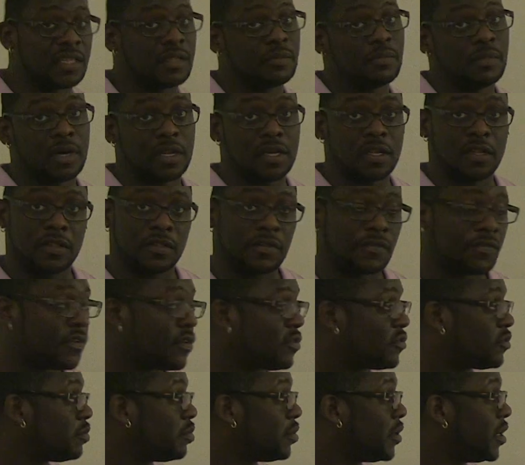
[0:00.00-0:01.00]
the money in the
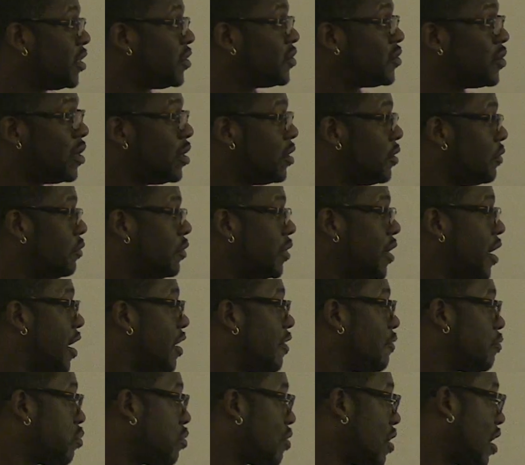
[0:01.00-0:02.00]
first place, we
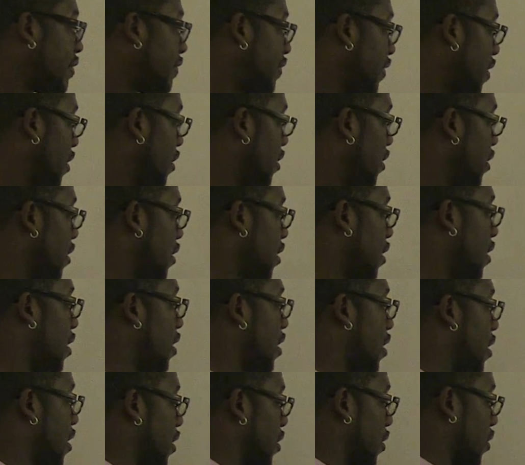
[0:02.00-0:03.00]
have profit.
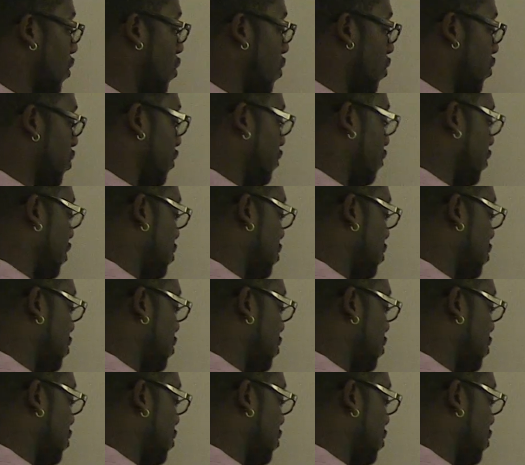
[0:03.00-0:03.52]
And of course, if we